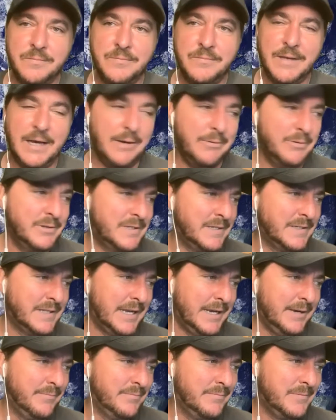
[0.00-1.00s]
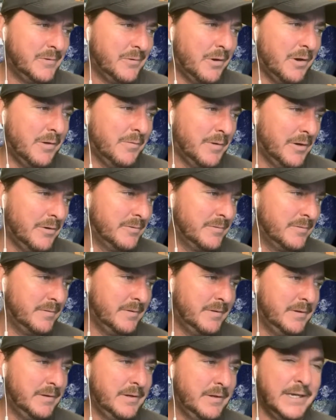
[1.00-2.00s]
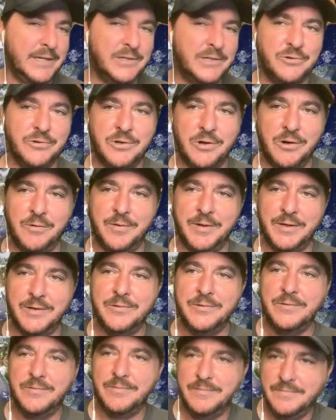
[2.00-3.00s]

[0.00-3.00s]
That was his name. Cuomo. Andrew Cuomo.